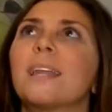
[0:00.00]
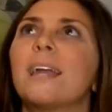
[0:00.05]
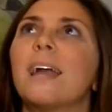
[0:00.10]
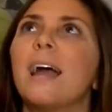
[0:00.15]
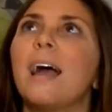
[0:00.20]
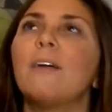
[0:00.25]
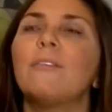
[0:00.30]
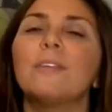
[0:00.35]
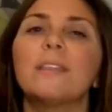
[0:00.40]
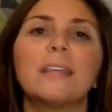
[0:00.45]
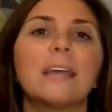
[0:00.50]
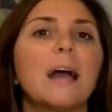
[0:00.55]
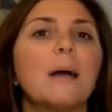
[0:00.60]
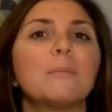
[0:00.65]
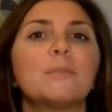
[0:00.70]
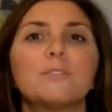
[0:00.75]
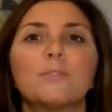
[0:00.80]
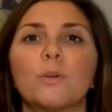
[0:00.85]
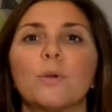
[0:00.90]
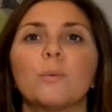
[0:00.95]
everything
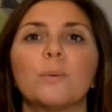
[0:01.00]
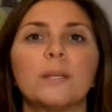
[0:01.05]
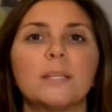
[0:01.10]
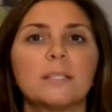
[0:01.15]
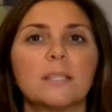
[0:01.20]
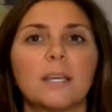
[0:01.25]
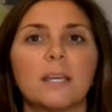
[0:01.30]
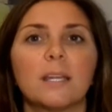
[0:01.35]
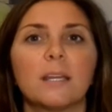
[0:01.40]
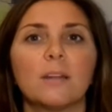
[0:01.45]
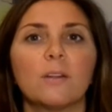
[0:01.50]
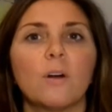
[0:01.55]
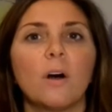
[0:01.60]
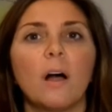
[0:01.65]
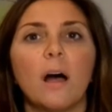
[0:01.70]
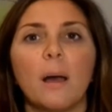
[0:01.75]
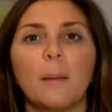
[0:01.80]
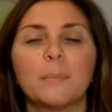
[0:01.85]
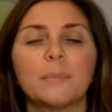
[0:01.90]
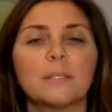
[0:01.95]
happens for a reason. It
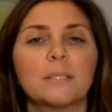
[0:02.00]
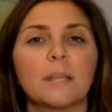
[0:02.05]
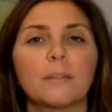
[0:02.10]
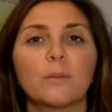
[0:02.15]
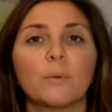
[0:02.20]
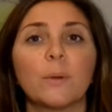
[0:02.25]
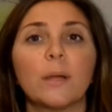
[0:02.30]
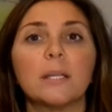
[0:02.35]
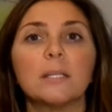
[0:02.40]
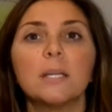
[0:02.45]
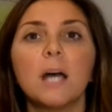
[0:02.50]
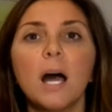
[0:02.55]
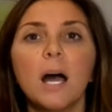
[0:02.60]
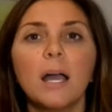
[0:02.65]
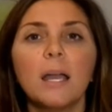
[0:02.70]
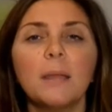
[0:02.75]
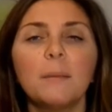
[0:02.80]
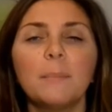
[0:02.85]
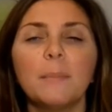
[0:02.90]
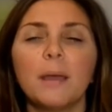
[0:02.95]
all happens at the right
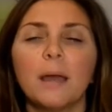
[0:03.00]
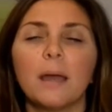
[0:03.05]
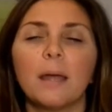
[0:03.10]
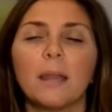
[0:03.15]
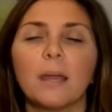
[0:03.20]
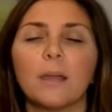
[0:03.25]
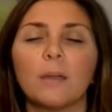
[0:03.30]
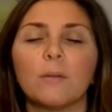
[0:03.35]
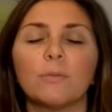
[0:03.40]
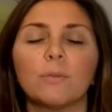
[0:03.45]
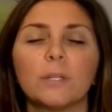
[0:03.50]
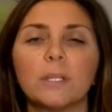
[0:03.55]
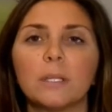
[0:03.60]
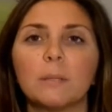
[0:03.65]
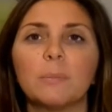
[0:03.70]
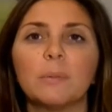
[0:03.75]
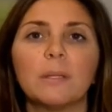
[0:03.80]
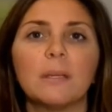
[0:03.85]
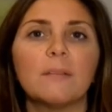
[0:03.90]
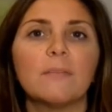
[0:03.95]
time, and I really
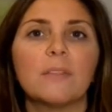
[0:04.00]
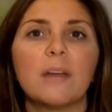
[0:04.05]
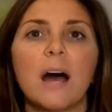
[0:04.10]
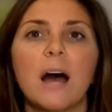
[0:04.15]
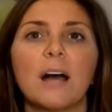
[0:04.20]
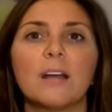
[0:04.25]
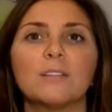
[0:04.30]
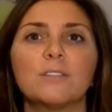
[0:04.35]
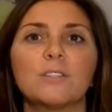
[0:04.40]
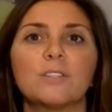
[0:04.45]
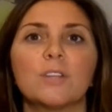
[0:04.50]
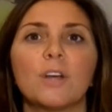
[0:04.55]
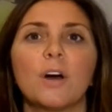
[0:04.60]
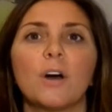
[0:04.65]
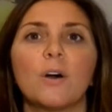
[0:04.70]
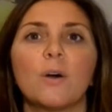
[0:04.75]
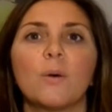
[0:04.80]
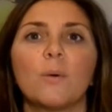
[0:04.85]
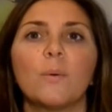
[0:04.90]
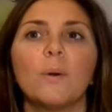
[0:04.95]
believe that.
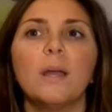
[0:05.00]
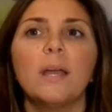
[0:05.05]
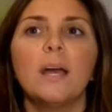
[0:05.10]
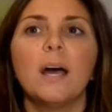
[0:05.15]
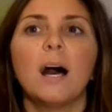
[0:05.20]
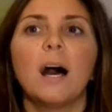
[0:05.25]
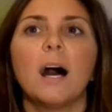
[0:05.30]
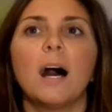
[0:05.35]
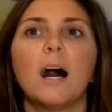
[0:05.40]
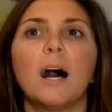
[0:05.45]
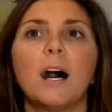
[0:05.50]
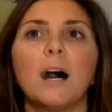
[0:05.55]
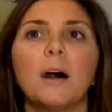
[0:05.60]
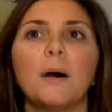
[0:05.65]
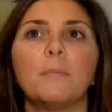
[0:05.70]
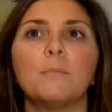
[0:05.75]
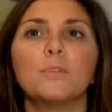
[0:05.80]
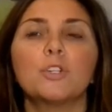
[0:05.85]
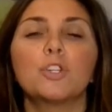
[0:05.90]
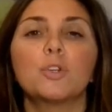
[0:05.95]
So
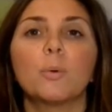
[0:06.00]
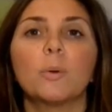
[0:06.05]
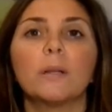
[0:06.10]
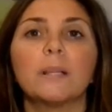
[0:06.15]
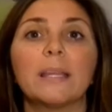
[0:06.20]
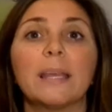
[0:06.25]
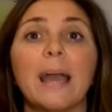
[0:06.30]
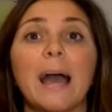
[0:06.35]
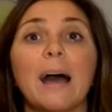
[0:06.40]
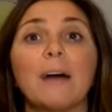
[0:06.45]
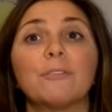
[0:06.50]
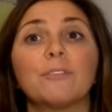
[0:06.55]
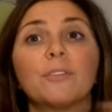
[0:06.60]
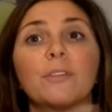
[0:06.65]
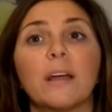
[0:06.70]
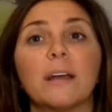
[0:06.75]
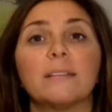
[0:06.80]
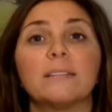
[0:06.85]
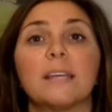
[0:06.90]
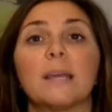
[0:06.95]
shortly after
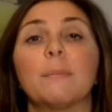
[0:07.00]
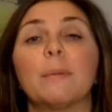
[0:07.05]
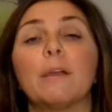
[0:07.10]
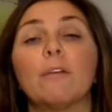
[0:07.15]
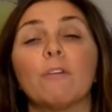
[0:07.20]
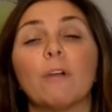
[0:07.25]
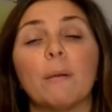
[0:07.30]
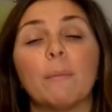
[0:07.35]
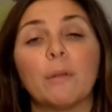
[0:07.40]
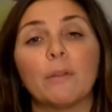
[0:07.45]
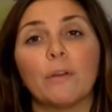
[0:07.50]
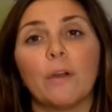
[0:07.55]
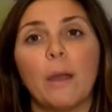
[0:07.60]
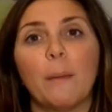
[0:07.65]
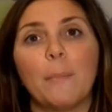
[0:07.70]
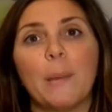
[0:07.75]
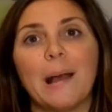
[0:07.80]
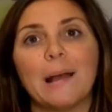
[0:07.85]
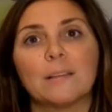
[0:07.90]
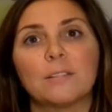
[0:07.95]
that day, my grandmother
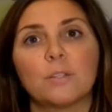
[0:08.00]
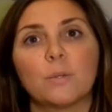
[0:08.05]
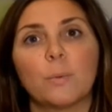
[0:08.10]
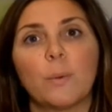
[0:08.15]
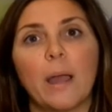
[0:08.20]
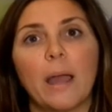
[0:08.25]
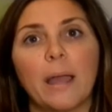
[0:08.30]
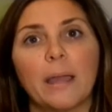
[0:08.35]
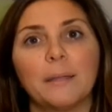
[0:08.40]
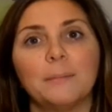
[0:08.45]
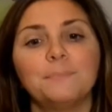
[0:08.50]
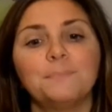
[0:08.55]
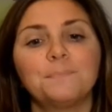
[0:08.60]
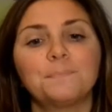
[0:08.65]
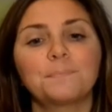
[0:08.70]
had passed away,